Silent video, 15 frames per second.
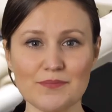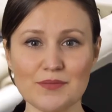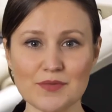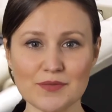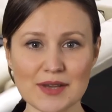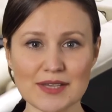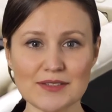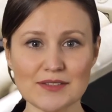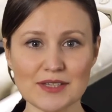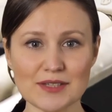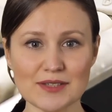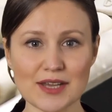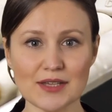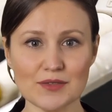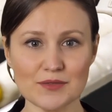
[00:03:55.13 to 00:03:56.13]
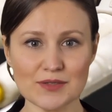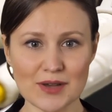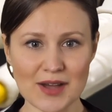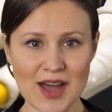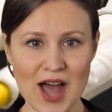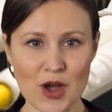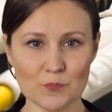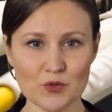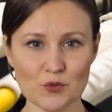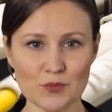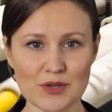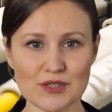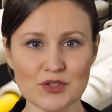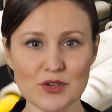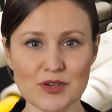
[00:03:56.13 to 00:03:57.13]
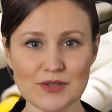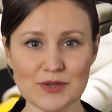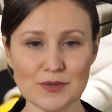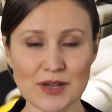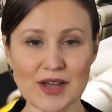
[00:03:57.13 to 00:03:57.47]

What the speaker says: These details help to ensure that the